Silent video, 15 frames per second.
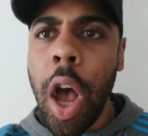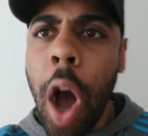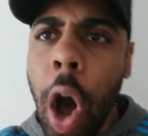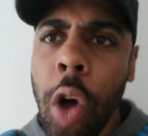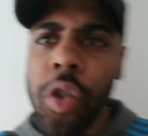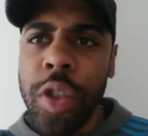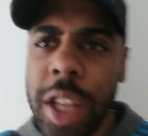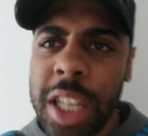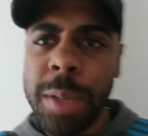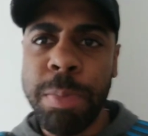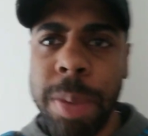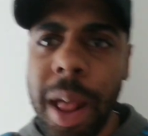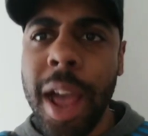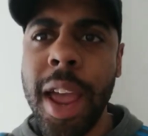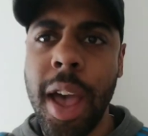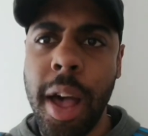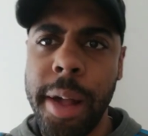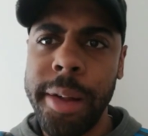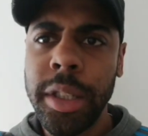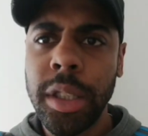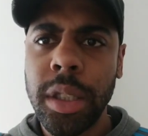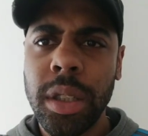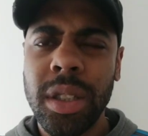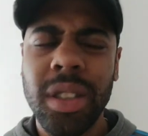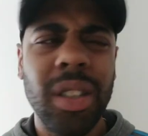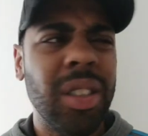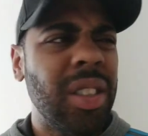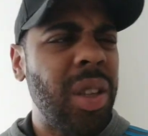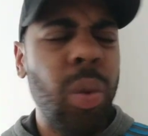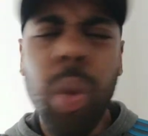on this player.
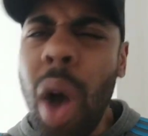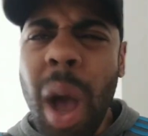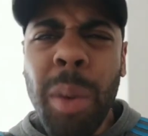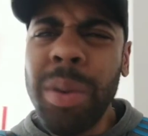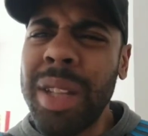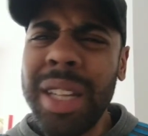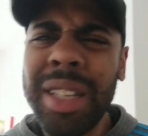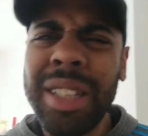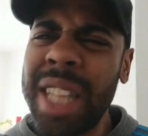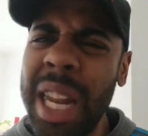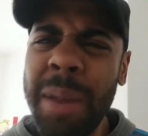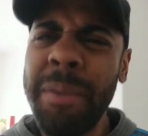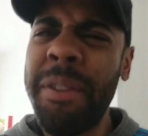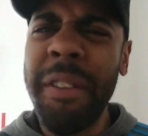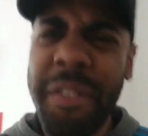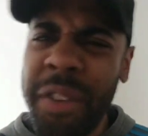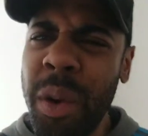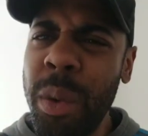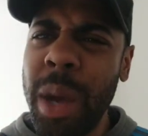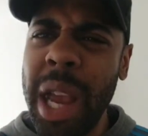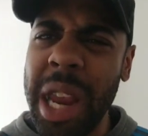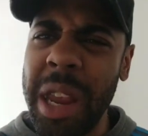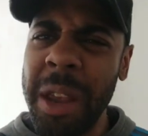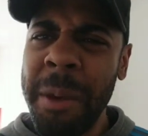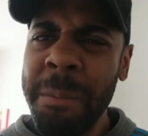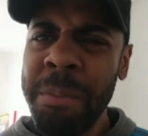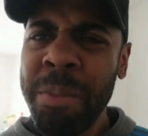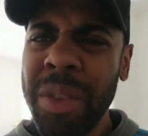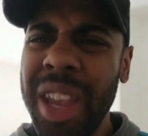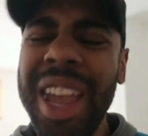So why would they sell him for 40?
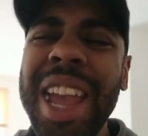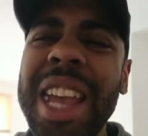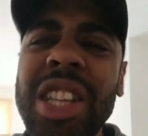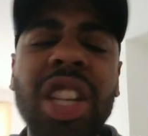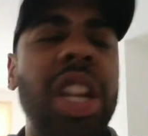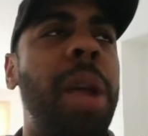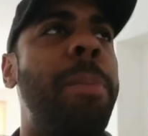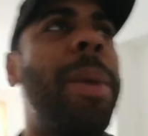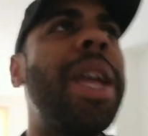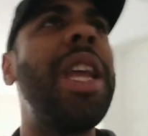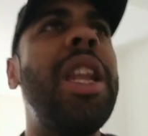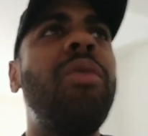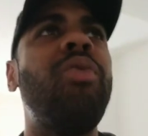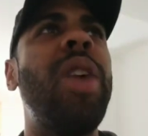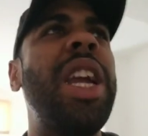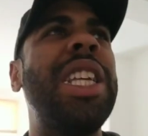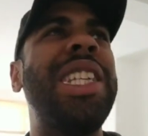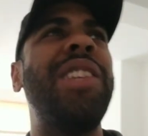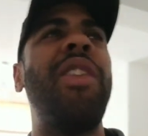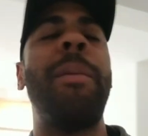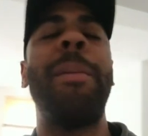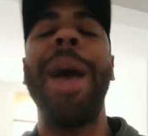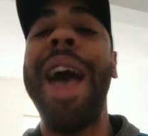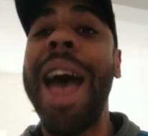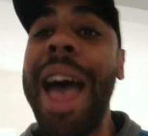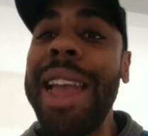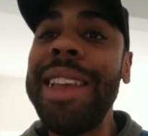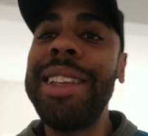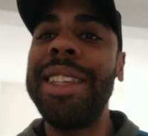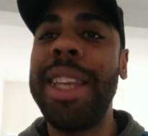He's going to be in the region of about
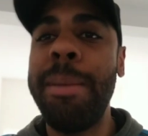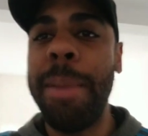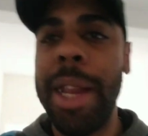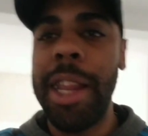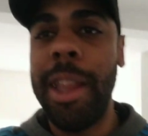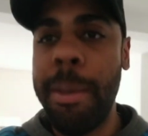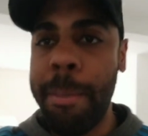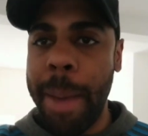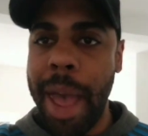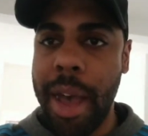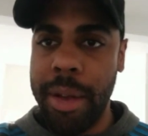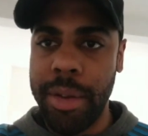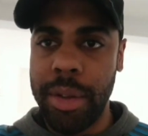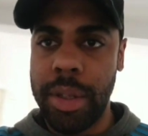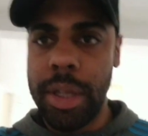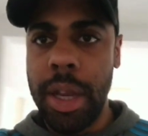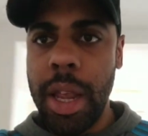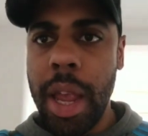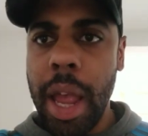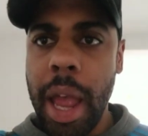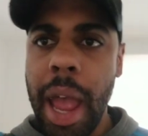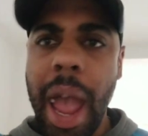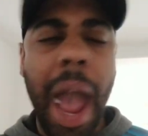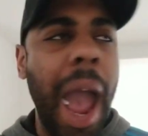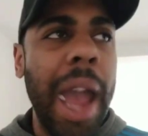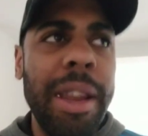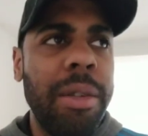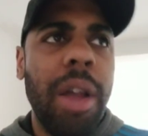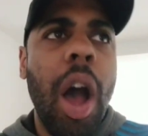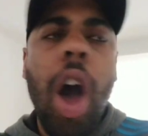£80 million.
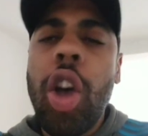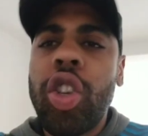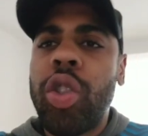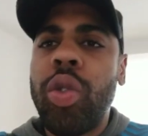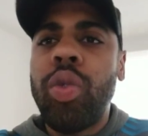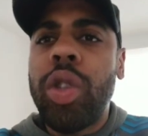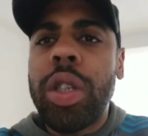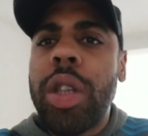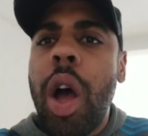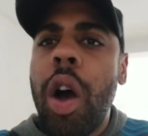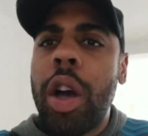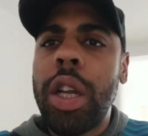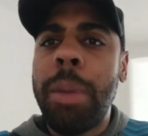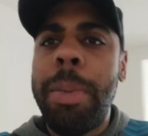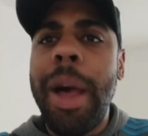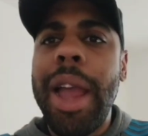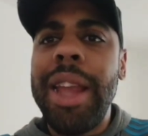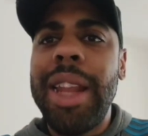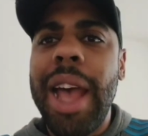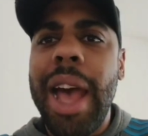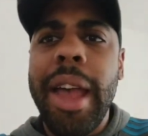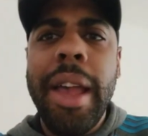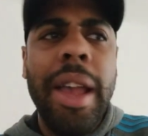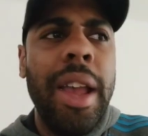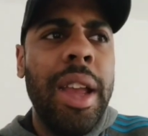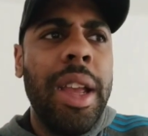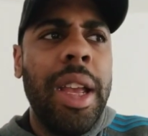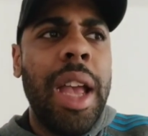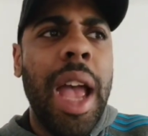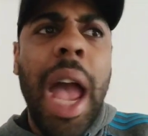And Arsenal just aren't going to pay that.
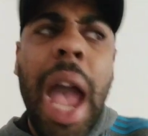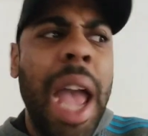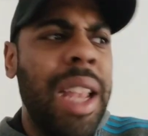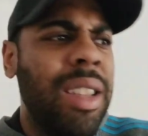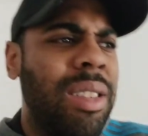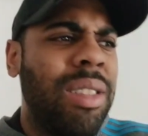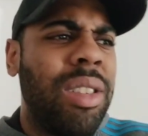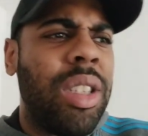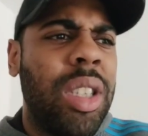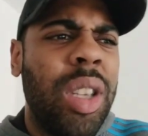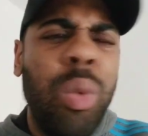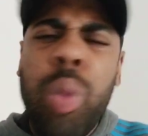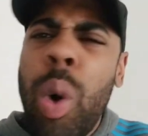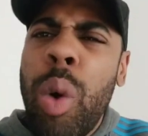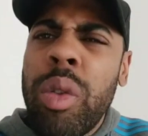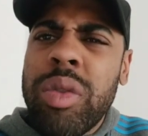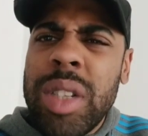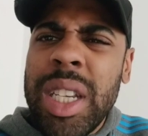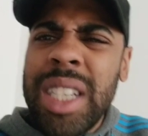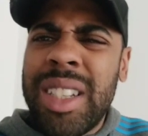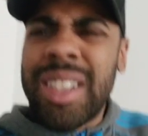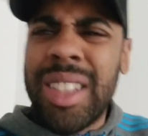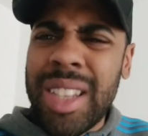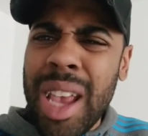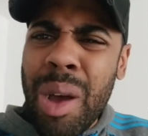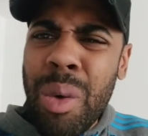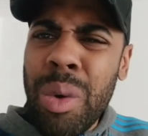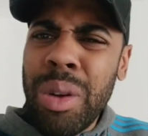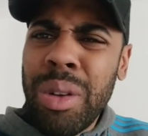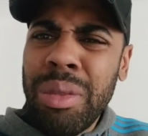And do Wolves need to
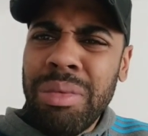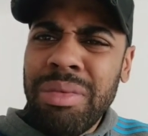sell?